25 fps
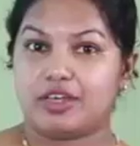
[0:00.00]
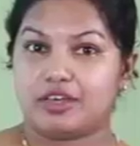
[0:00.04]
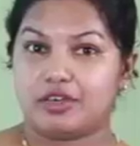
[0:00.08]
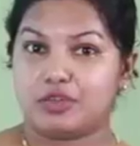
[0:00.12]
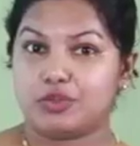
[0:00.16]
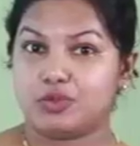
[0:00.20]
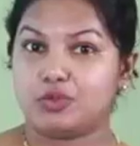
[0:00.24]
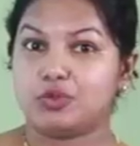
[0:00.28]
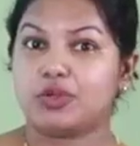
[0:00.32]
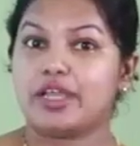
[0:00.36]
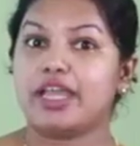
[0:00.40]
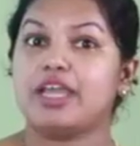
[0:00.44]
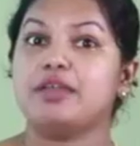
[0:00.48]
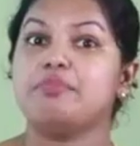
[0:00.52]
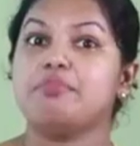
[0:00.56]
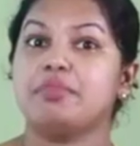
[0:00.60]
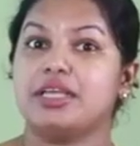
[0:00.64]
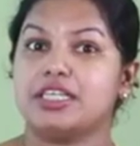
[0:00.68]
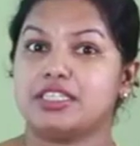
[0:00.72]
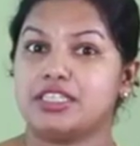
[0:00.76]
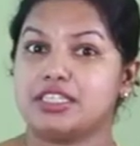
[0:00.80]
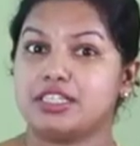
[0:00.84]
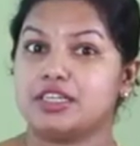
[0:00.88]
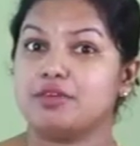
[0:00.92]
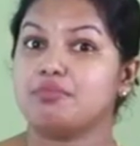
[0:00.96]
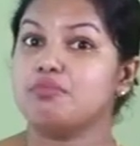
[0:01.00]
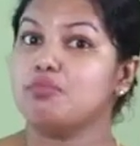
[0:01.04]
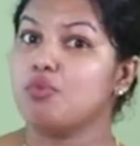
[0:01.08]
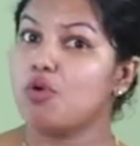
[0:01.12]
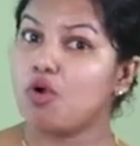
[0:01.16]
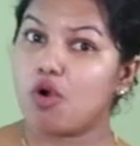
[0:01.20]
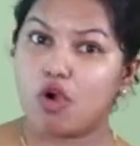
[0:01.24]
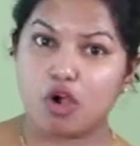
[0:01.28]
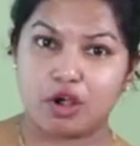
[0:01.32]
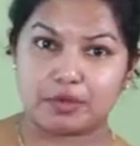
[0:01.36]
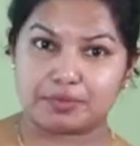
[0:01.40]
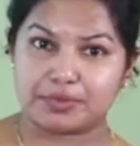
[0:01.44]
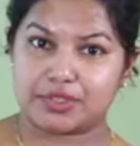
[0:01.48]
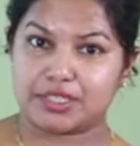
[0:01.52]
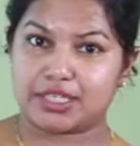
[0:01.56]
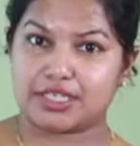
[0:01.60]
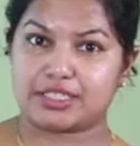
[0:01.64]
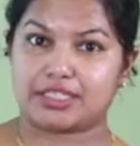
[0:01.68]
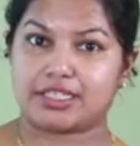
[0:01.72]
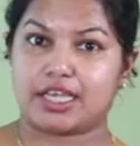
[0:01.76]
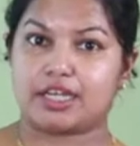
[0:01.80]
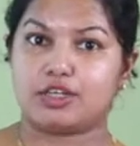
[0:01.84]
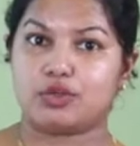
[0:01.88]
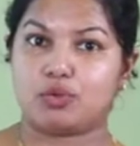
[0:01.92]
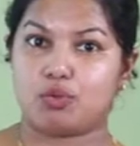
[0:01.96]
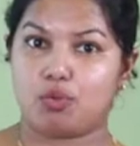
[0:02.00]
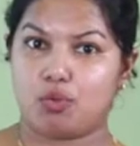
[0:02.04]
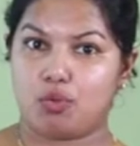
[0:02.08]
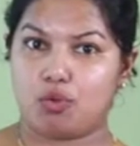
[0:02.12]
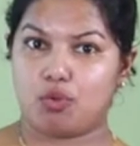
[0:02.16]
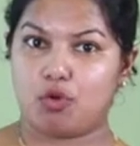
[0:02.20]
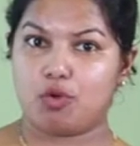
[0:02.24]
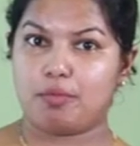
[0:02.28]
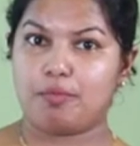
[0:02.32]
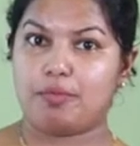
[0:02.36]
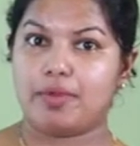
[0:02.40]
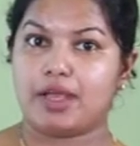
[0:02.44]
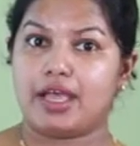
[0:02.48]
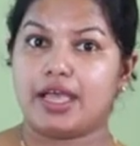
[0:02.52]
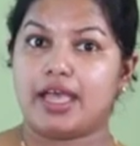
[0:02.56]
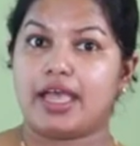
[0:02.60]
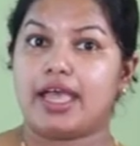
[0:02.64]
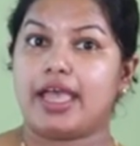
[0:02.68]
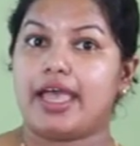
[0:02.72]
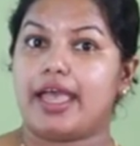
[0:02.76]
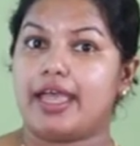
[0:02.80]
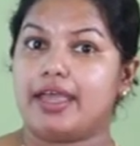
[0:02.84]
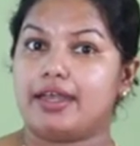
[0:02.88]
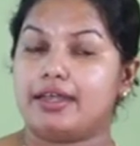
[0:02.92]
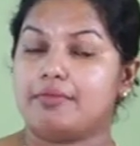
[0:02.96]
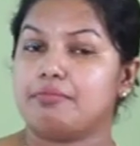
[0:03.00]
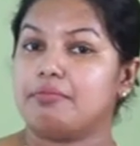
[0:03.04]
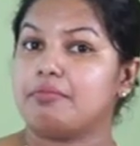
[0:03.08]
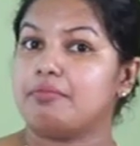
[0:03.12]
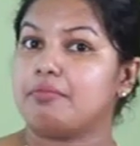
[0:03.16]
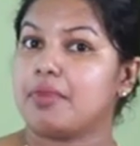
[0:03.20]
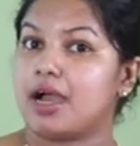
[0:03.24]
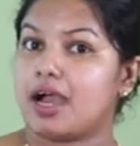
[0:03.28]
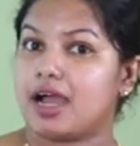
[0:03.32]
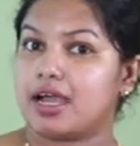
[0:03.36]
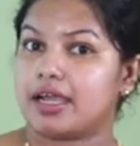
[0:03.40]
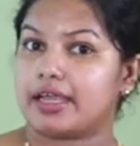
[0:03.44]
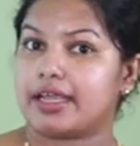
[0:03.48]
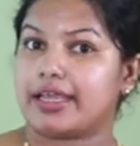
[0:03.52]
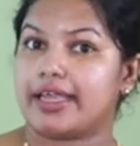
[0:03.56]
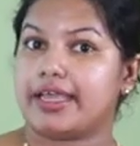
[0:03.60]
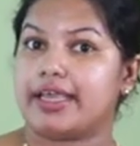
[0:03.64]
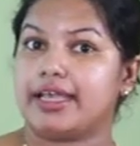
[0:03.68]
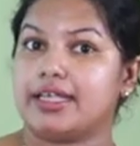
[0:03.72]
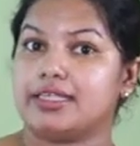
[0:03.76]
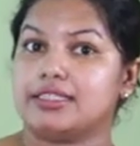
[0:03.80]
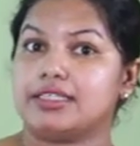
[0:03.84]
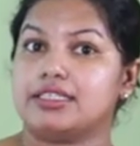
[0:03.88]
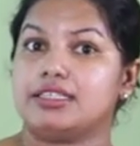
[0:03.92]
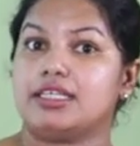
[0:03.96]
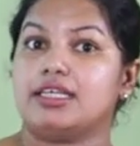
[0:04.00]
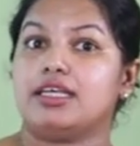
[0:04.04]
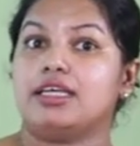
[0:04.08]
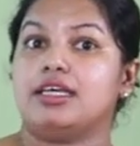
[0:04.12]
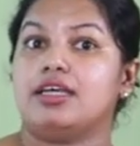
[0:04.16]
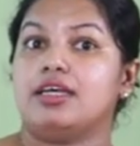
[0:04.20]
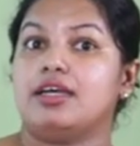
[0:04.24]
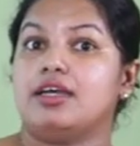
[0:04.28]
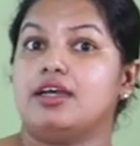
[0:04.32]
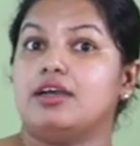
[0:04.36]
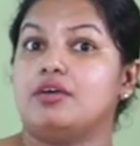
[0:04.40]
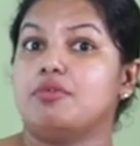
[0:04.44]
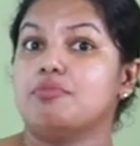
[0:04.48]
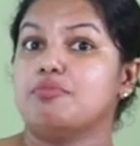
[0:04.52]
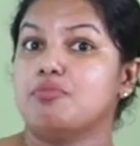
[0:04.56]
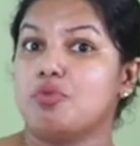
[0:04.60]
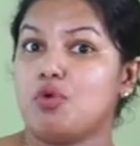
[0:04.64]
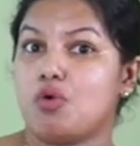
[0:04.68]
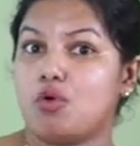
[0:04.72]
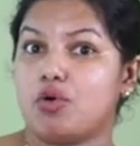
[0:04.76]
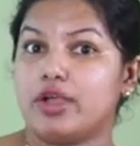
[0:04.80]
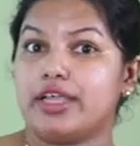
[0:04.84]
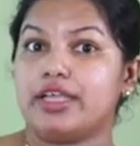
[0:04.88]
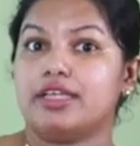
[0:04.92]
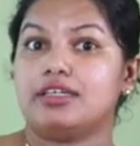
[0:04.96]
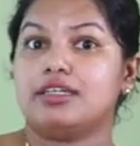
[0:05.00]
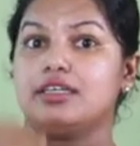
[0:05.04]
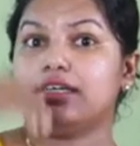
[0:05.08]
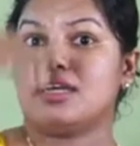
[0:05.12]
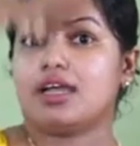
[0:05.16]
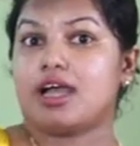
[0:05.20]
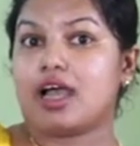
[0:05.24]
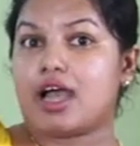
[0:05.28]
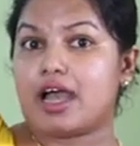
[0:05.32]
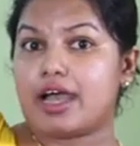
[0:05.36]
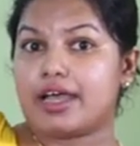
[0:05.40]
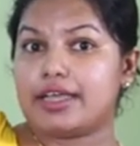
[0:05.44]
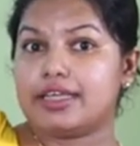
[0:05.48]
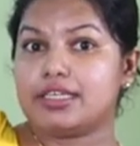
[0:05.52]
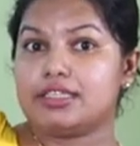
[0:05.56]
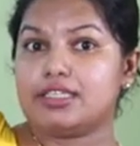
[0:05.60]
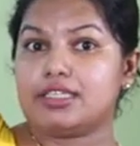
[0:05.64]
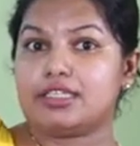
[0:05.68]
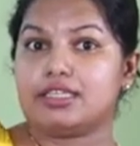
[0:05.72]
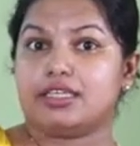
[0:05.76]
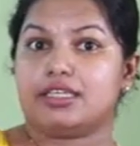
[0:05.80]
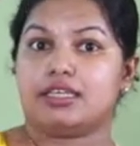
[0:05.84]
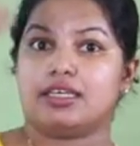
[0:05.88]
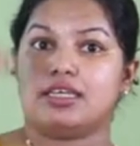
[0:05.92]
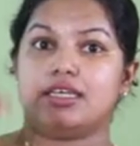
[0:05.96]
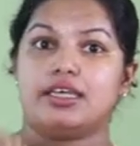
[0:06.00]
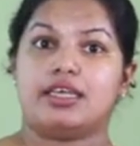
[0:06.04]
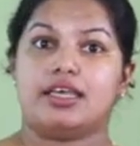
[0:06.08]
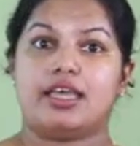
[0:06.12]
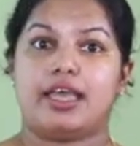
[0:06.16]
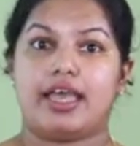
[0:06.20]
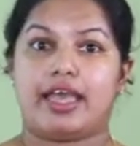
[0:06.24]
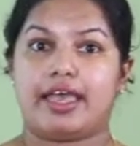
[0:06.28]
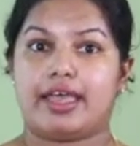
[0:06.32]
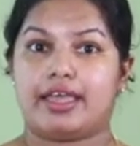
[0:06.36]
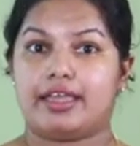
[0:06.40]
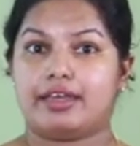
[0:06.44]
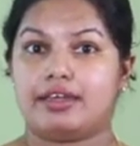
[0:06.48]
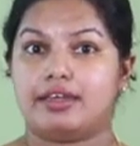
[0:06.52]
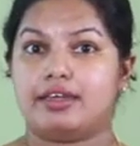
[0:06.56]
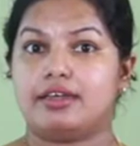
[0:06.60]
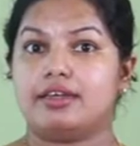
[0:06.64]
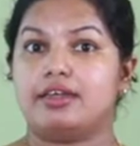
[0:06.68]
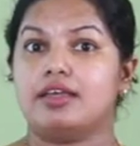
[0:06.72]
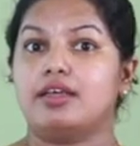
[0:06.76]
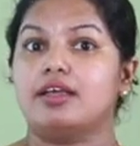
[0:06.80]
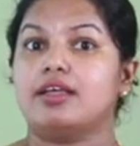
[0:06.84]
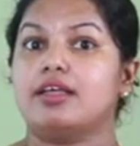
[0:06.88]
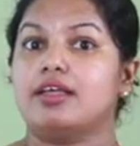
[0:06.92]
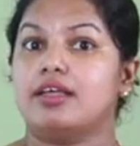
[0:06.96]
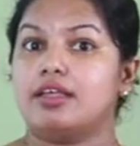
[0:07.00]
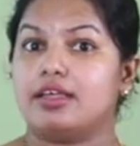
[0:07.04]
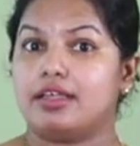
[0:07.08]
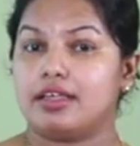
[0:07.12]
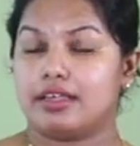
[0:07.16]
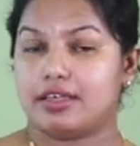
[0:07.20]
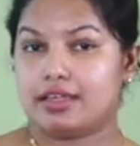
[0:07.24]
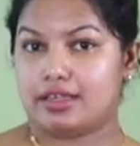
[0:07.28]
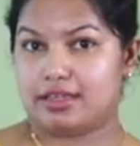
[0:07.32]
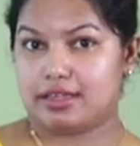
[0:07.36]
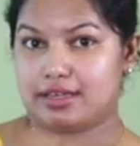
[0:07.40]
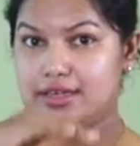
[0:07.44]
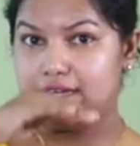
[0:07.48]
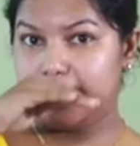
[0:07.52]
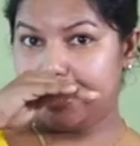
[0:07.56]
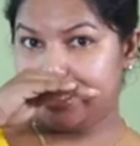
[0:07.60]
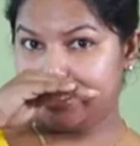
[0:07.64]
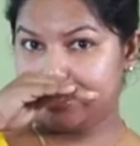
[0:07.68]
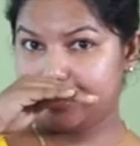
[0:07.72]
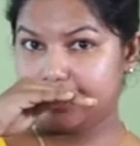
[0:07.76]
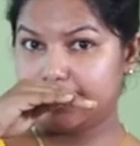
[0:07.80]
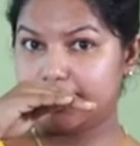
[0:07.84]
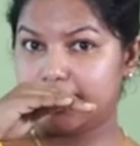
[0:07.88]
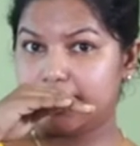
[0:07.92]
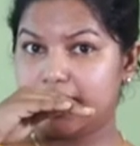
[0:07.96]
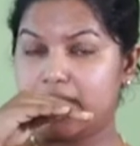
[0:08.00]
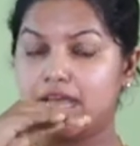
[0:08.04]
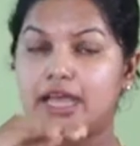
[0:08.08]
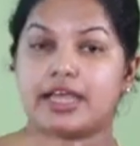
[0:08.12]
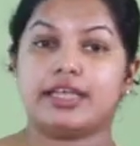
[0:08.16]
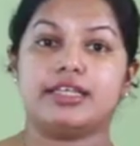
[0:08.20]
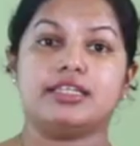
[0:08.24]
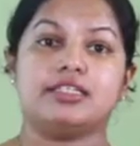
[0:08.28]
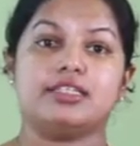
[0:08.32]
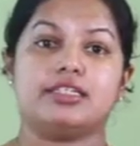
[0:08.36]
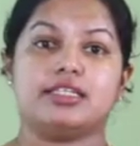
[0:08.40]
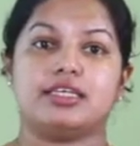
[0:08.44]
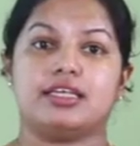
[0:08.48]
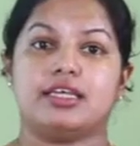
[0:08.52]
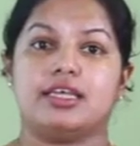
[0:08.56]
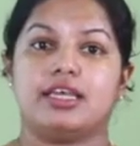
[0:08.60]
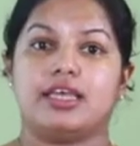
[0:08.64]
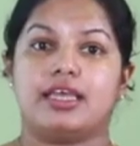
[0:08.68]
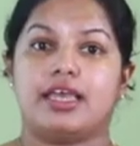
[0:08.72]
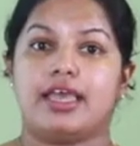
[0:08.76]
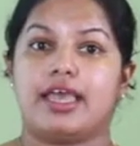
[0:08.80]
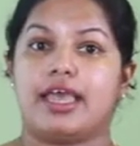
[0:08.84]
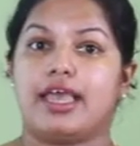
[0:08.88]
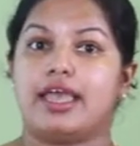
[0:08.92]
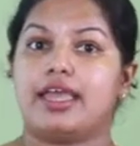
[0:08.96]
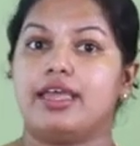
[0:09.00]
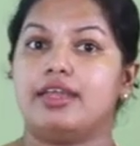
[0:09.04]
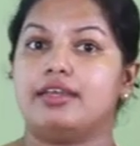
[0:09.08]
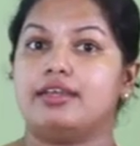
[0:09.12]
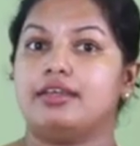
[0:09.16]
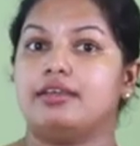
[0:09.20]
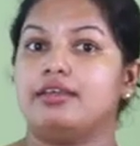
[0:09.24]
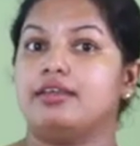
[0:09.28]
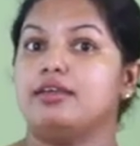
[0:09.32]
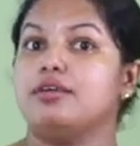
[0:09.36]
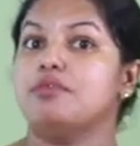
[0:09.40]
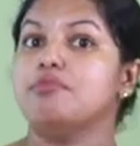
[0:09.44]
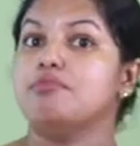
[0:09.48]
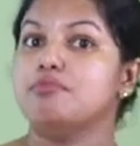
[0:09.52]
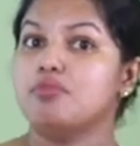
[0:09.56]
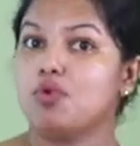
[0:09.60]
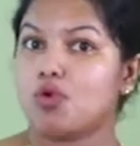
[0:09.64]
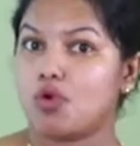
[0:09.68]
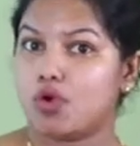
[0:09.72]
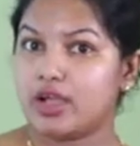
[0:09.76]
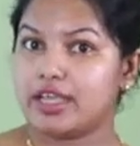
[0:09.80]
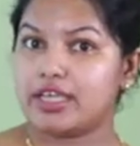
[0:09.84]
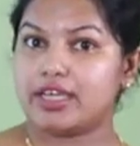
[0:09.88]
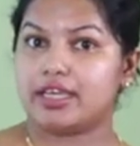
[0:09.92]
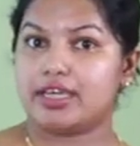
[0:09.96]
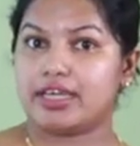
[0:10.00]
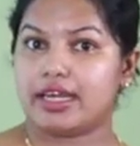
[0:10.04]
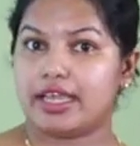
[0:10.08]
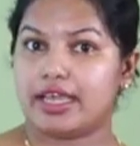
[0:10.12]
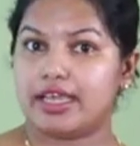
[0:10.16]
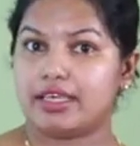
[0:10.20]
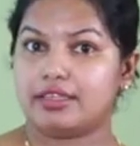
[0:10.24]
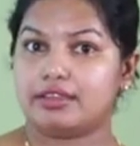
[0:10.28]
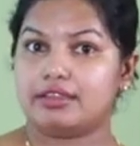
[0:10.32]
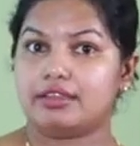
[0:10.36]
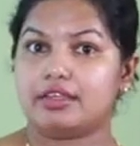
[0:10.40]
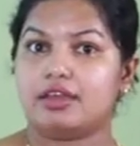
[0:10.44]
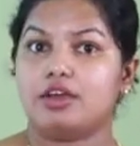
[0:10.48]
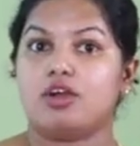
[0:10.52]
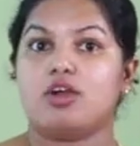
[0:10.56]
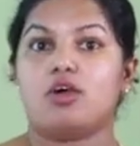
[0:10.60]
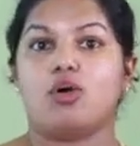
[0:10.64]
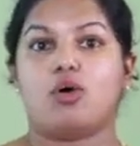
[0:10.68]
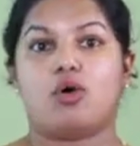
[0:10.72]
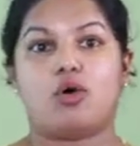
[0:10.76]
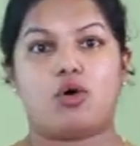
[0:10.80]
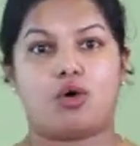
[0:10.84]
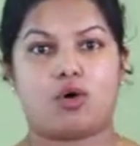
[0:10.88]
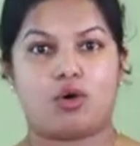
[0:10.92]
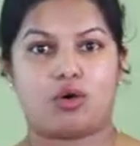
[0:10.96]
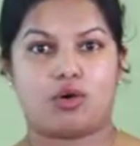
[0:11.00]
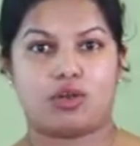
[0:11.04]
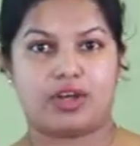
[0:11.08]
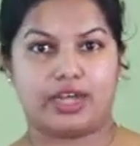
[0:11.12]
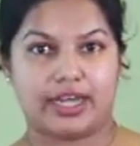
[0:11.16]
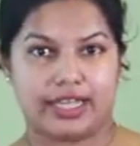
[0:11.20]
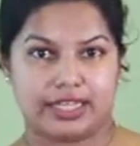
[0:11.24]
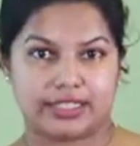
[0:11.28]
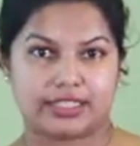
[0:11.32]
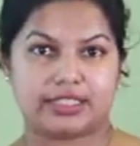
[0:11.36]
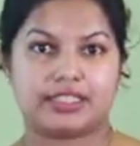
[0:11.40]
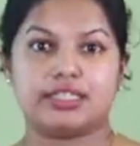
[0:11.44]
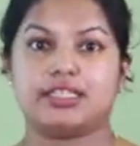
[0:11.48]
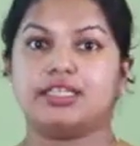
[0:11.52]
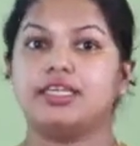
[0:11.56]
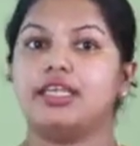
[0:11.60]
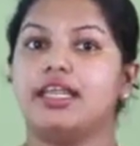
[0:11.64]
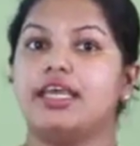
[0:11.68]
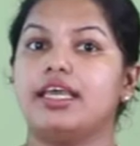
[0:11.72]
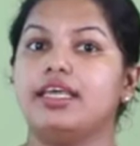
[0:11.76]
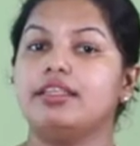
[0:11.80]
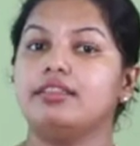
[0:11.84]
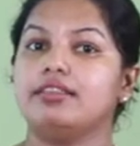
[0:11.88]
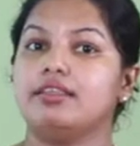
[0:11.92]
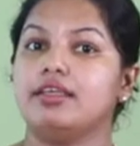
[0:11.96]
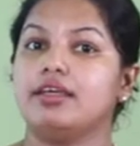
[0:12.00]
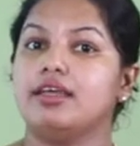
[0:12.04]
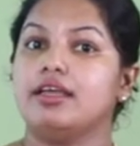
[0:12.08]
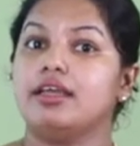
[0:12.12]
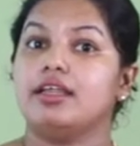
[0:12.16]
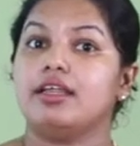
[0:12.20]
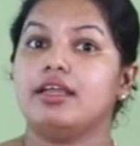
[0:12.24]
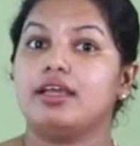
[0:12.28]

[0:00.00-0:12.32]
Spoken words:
You can measure more objects at home and mark as more in height and less in height, and more in length or less in length,